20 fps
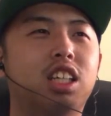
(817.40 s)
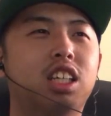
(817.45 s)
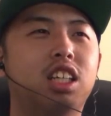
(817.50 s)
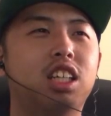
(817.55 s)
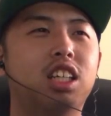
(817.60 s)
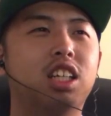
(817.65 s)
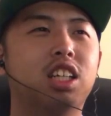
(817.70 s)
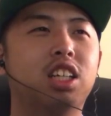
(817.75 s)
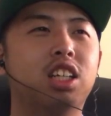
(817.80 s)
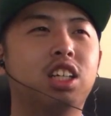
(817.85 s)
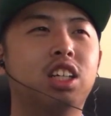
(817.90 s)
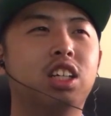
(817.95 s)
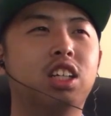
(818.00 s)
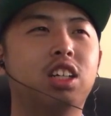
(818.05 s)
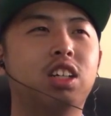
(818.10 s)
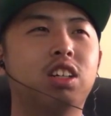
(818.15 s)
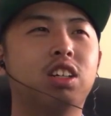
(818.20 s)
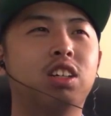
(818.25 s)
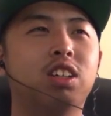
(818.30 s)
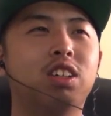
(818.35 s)

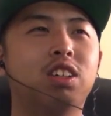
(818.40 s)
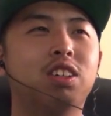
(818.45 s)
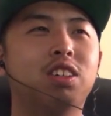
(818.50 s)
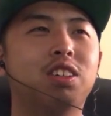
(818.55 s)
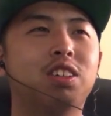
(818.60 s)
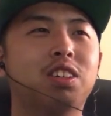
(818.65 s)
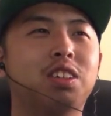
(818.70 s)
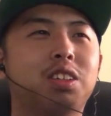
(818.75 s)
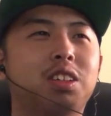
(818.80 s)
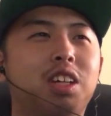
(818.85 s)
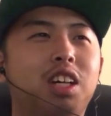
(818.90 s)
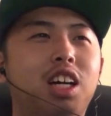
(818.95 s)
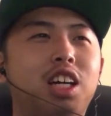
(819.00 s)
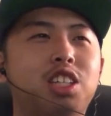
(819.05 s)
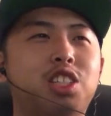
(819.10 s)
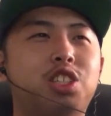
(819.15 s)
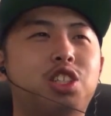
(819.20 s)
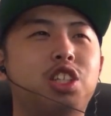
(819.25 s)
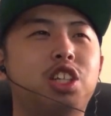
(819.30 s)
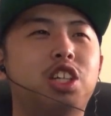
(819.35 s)
Uh-oh.
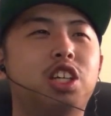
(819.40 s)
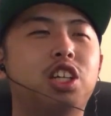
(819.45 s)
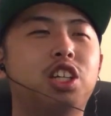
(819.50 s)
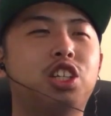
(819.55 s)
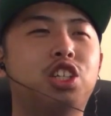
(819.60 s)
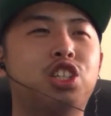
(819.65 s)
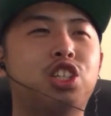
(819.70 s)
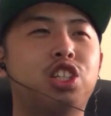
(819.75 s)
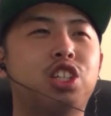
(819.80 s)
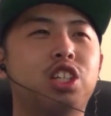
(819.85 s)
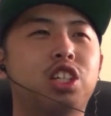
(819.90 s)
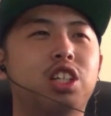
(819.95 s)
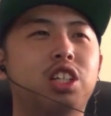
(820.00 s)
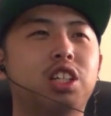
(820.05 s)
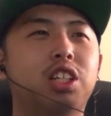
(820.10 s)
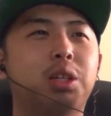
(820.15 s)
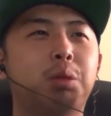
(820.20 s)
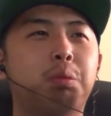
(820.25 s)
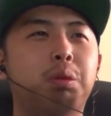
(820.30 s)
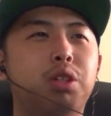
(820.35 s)
Hostage.
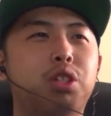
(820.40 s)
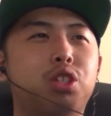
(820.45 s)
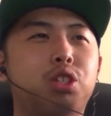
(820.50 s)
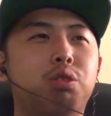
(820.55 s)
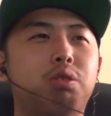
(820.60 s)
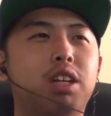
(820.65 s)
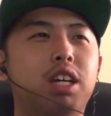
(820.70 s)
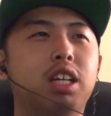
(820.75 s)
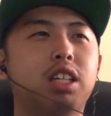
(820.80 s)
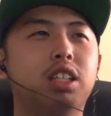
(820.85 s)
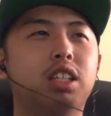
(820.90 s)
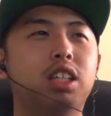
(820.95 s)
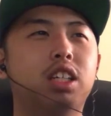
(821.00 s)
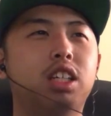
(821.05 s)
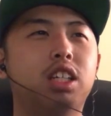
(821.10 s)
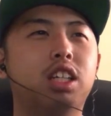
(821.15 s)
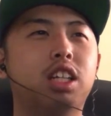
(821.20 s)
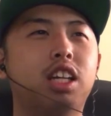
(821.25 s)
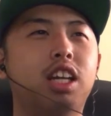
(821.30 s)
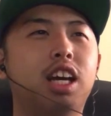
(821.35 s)
They've been
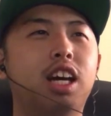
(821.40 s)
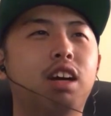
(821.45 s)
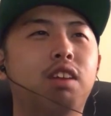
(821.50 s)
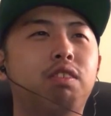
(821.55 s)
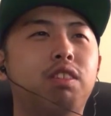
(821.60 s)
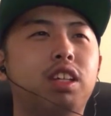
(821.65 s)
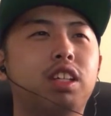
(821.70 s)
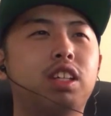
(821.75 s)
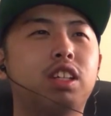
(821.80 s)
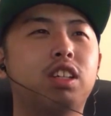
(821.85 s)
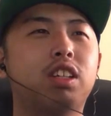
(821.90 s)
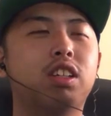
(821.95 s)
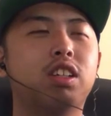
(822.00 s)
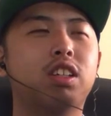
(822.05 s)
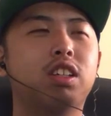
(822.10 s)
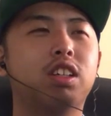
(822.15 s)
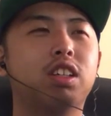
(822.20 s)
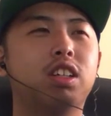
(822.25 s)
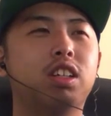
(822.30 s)
surrounded in the elevator.